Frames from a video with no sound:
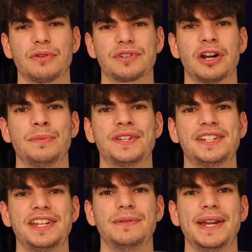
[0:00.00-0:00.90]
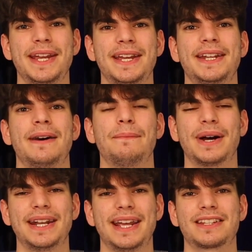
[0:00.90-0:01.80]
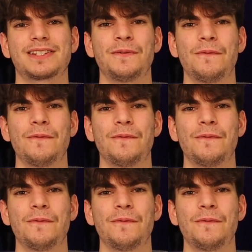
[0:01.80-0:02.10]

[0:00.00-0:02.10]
I also hope to see you in my next